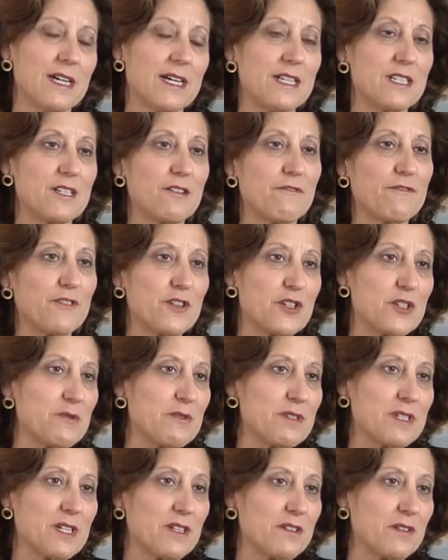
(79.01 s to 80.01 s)
is the first
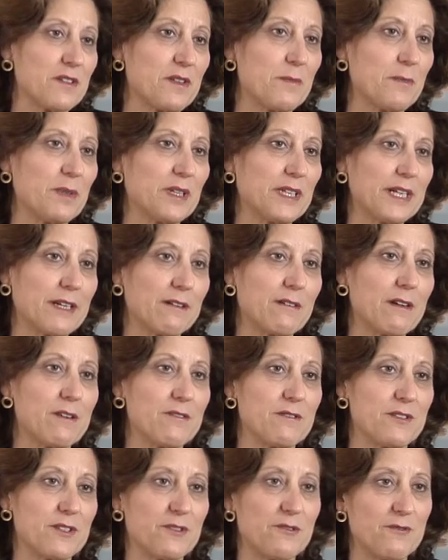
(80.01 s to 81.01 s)
results of the
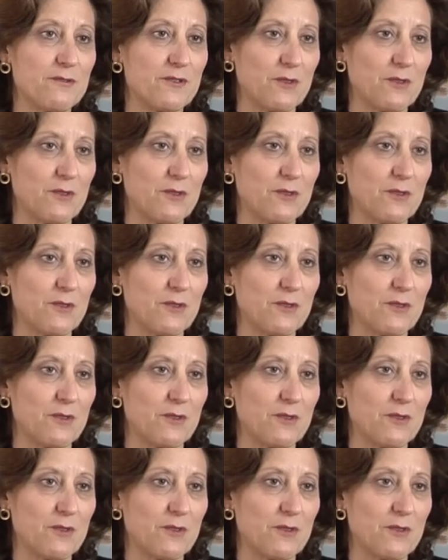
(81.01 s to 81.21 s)
BOLERO-2